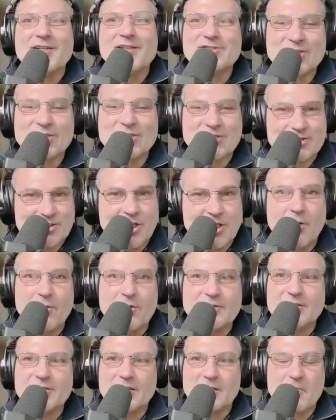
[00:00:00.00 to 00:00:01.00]
just to go
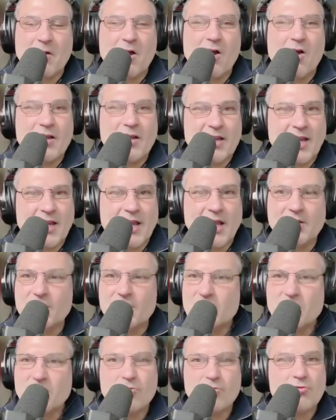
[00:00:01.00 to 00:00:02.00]
into the market,
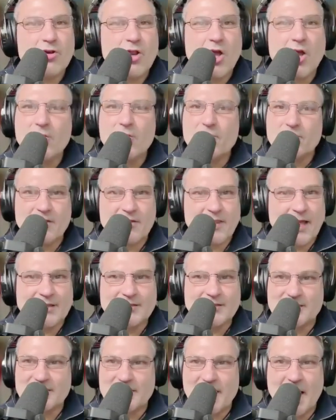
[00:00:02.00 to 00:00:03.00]
and
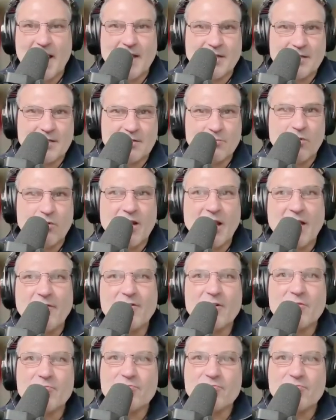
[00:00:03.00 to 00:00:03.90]
that's the end. And we haven't